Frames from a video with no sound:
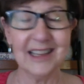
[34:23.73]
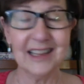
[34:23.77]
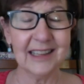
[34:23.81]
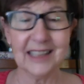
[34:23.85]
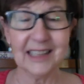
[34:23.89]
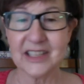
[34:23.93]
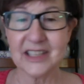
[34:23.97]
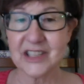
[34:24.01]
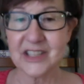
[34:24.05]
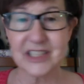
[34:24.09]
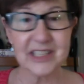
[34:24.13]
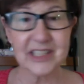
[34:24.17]

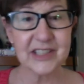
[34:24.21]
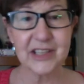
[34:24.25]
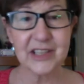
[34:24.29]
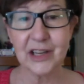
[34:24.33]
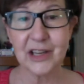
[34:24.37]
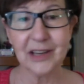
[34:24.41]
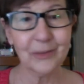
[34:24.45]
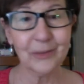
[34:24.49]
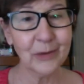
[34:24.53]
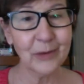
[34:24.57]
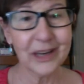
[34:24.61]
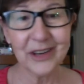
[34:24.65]
let's just,
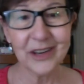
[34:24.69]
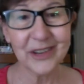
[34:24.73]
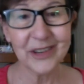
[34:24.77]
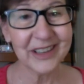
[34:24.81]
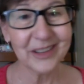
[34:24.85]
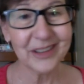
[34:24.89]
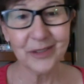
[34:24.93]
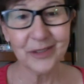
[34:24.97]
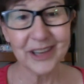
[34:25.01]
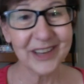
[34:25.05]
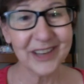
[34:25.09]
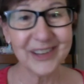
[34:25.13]
we
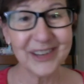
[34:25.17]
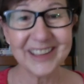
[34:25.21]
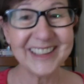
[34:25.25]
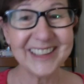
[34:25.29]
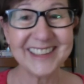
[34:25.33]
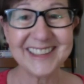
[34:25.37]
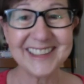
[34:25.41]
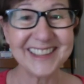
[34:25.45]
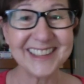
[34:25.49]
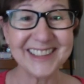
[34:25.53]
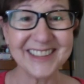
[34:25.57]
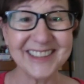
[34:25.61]
don't
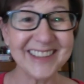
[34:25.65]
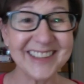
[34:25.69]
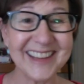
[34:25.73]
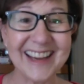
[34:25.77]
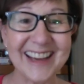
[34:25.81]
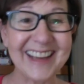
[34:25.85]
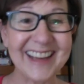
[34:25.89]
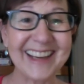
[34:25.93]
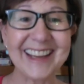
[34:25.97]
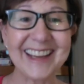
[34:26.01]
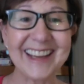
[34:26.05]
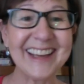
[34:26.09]
need to do
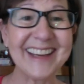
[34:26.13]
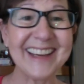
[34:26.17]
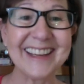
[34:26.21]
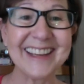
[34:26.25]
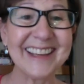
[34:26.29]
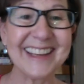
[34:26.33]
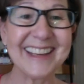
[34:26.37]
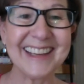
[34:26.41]
that again.